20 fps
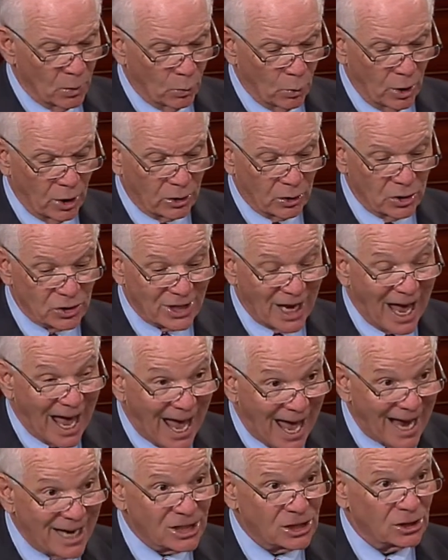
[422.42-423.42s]
workers
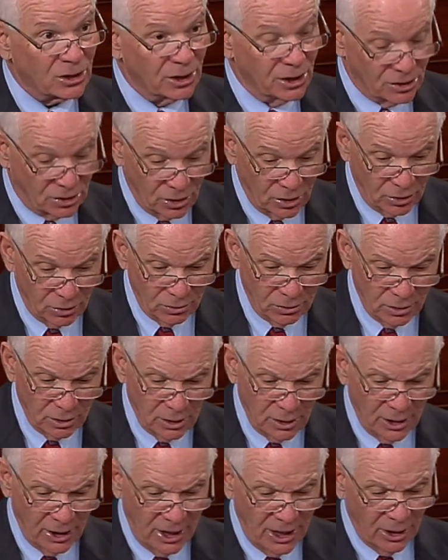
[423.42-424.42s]
actually do,
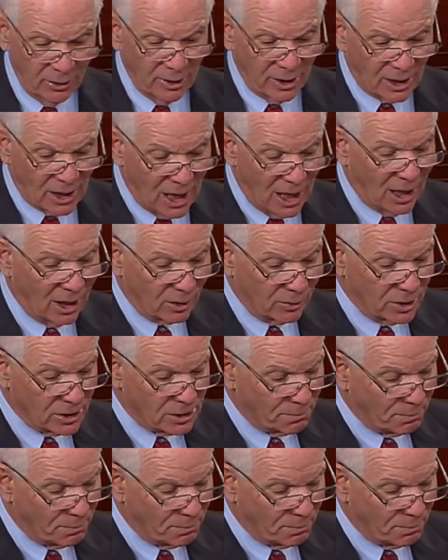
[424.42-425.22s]
here in Congress,